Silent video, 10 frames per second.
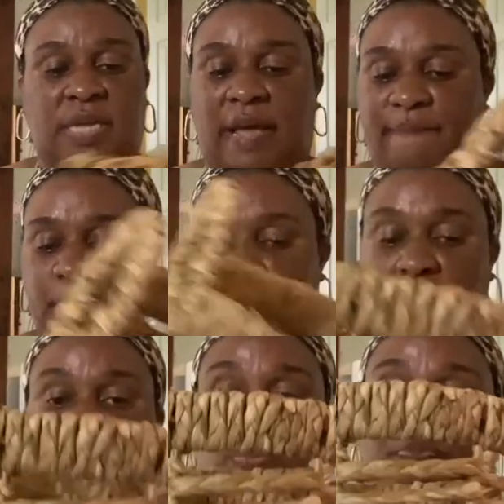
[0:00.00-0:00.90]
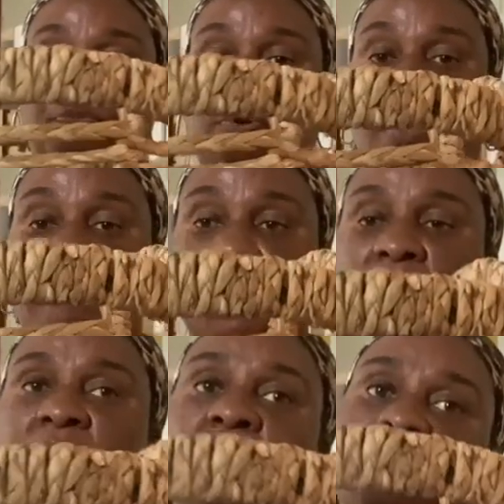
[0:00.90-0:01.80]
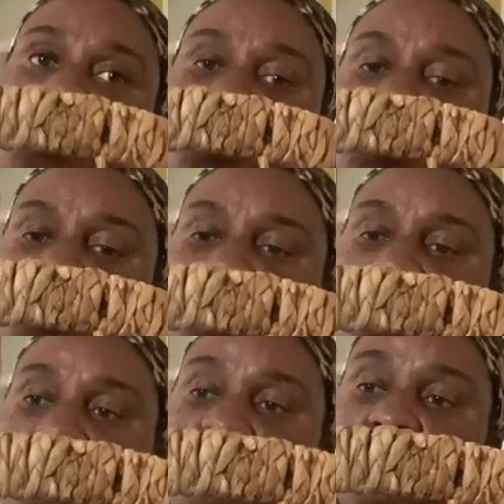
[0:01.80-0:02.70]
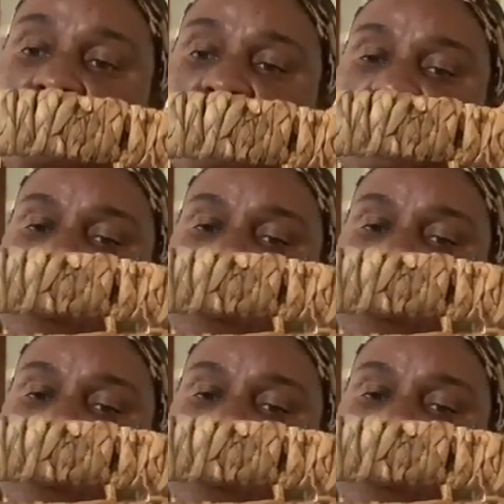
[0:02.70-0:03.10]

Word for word: I picked up from Home Goods.